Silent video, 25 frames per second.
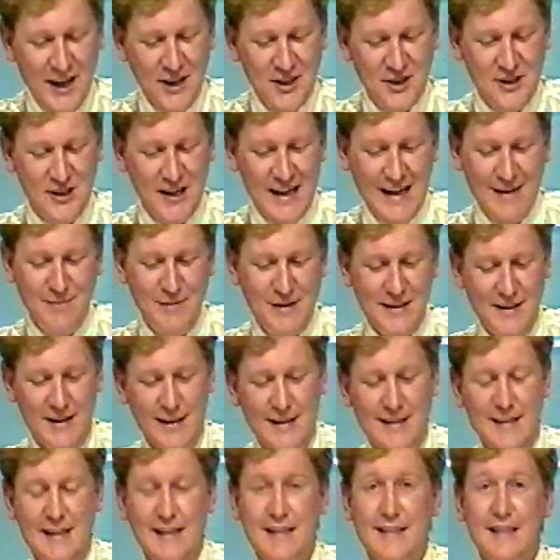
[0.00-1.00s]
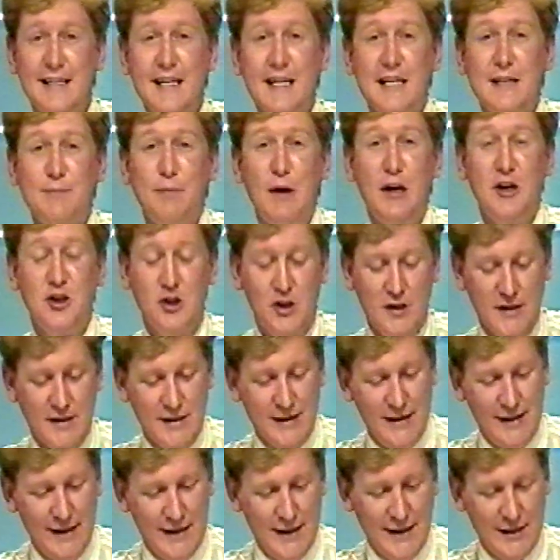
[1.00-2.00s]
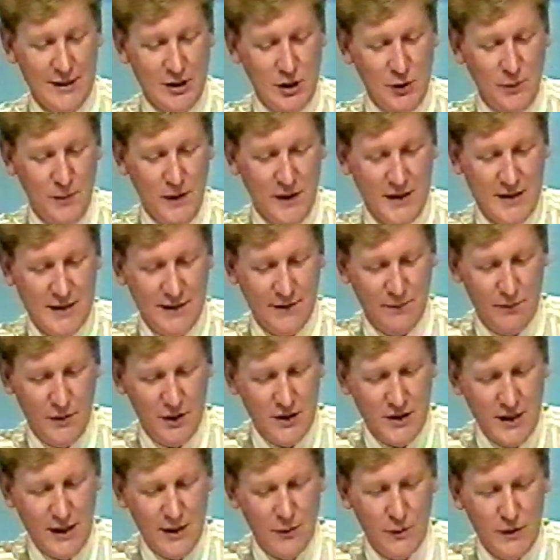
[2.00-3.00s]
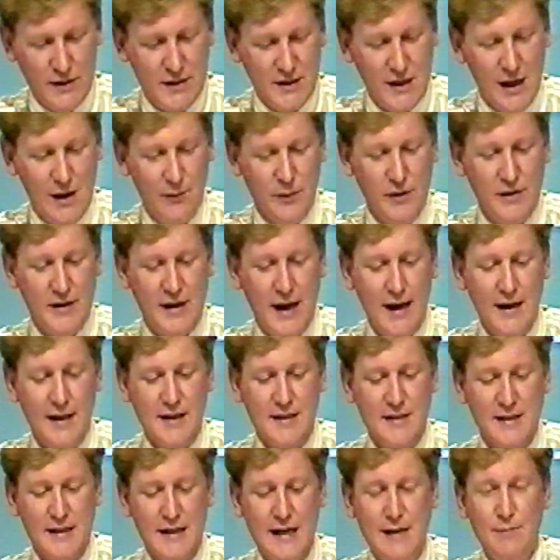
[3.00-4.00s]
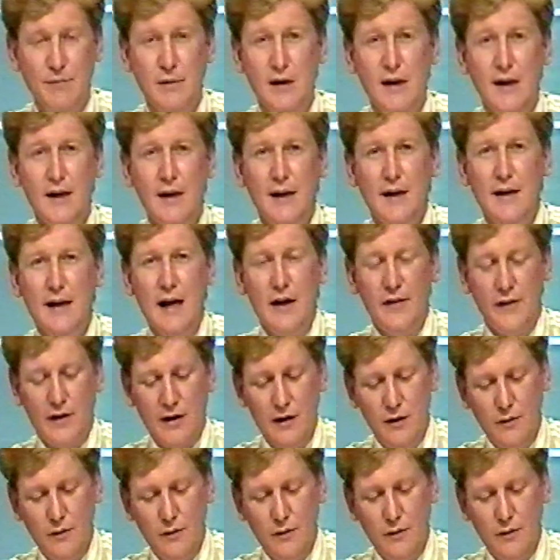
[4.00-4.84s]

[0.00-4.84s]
each team is going to see six pictures and hear two pieces of music. We start with Kenny's team. Now, the